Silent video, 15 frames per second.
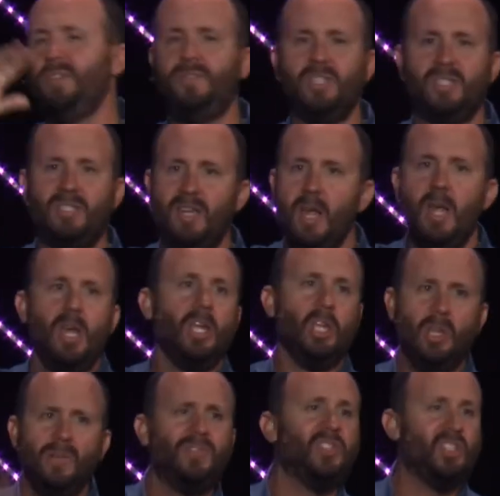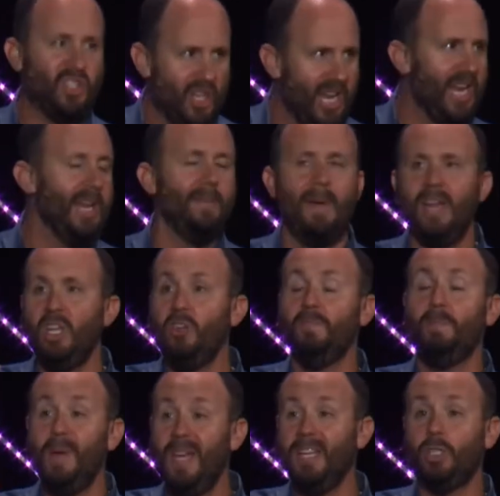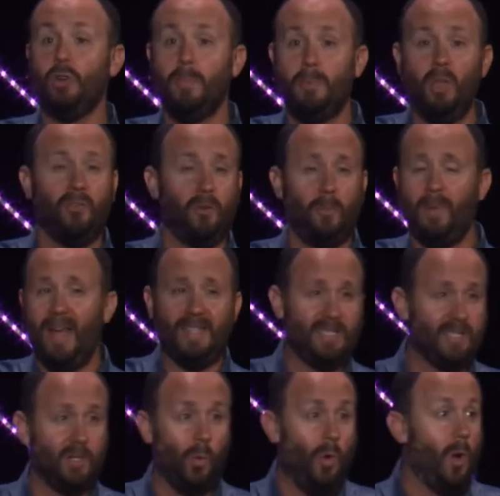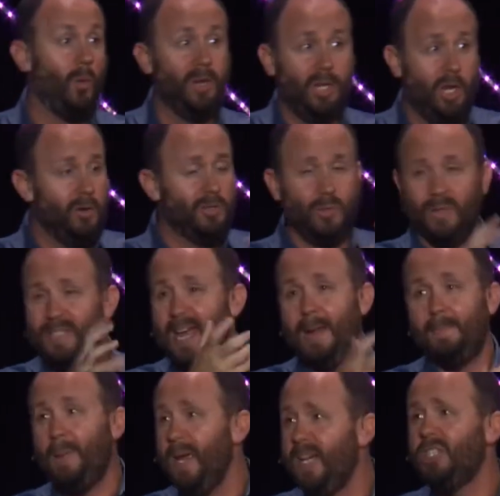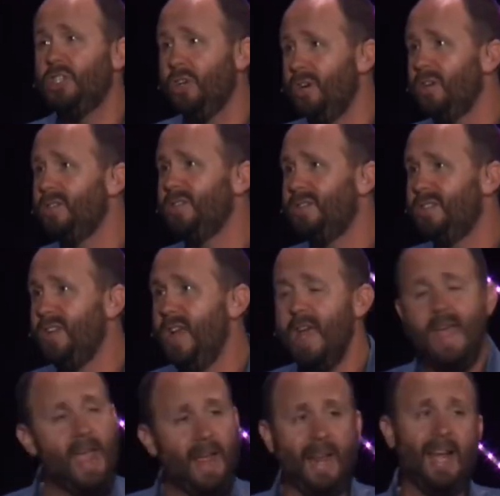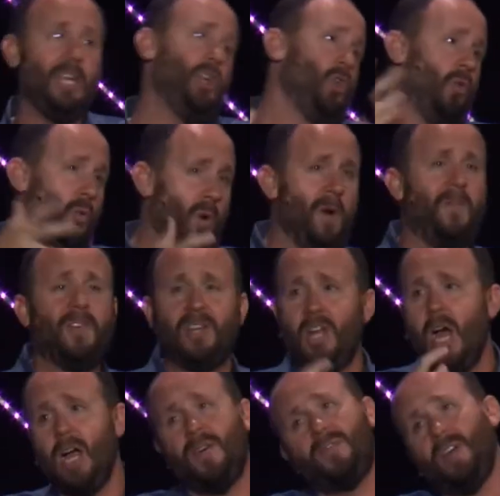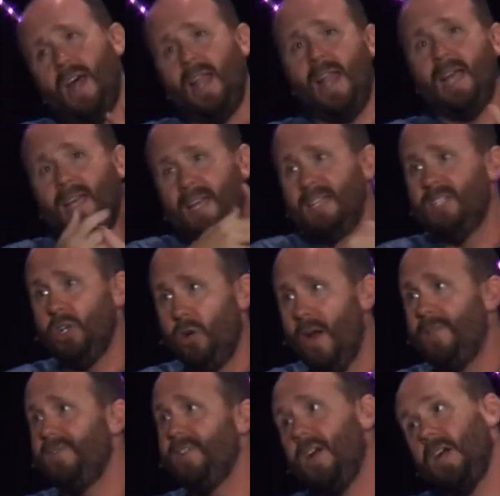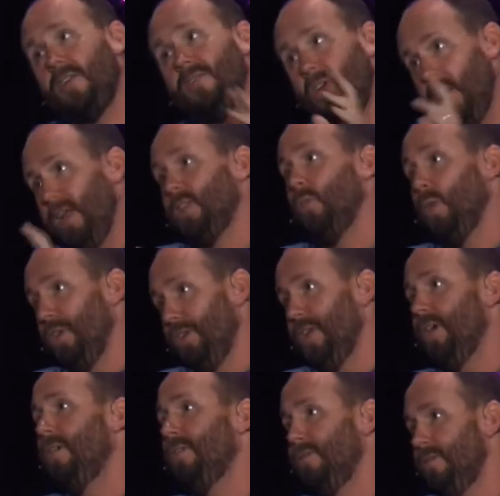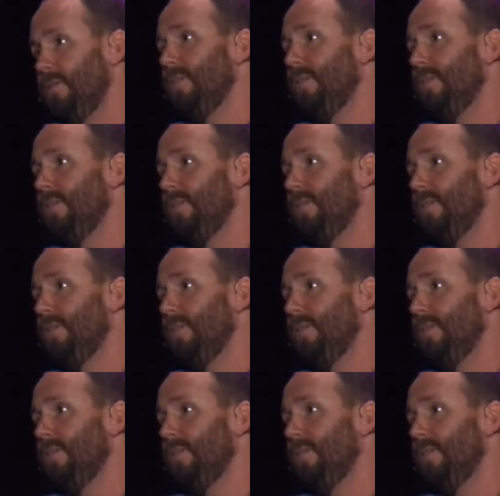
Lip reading: You've seen it, man. You've been to a beautiful place. And so what we do is we take pictures and like you're a real photographer, not like an Instagram photographer. You're like the real deal.